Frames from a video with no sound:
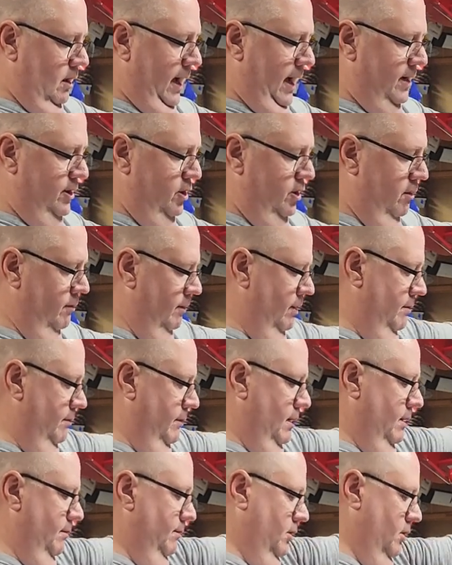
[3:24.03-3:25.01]
I do
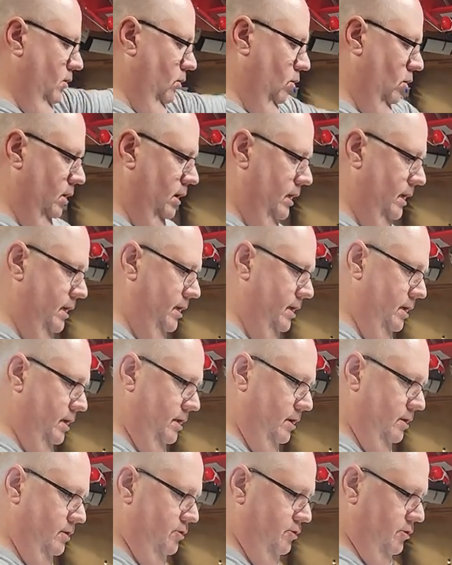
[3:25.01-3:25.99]
remember one
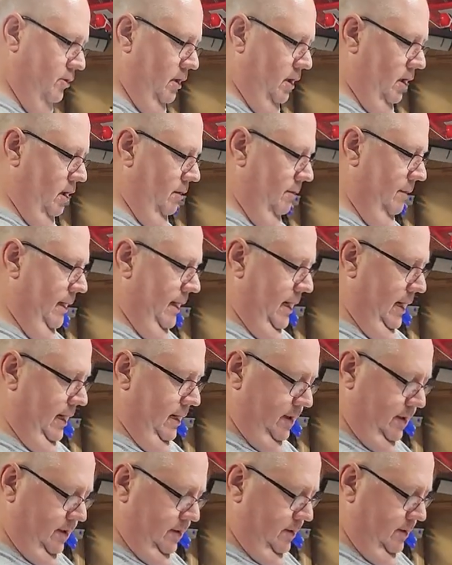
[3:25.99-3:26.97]

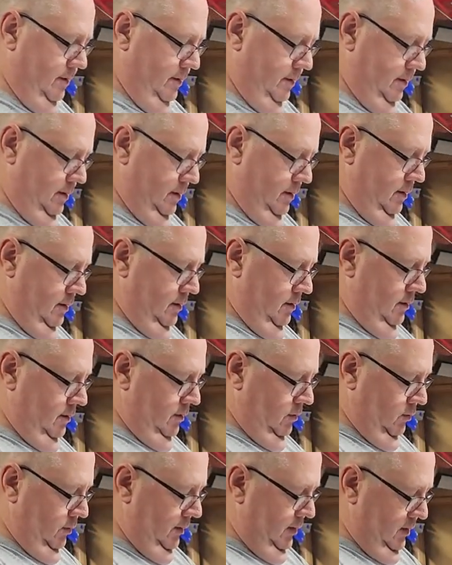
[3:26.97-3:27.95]
drawback
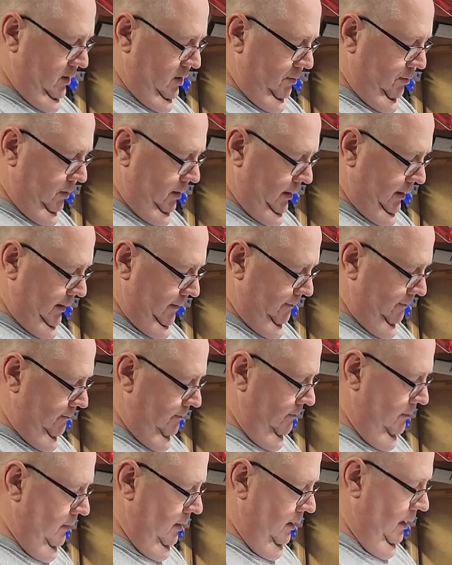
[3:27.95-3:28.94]
with this plane,
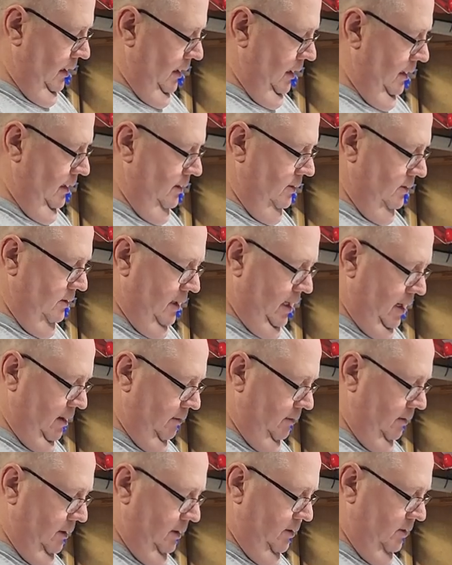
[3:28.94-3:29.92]
and it's
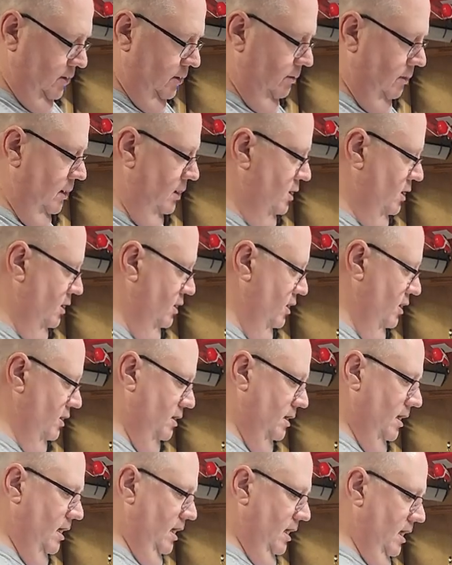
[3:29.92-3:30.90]
not really so much,
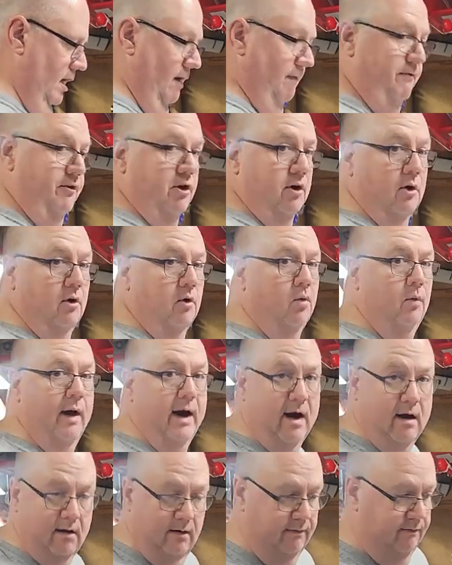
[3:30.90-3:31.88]
just if you're
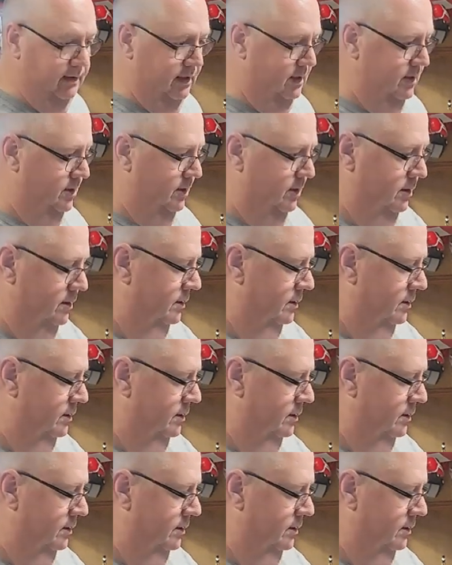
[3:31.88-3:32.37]
aware of it,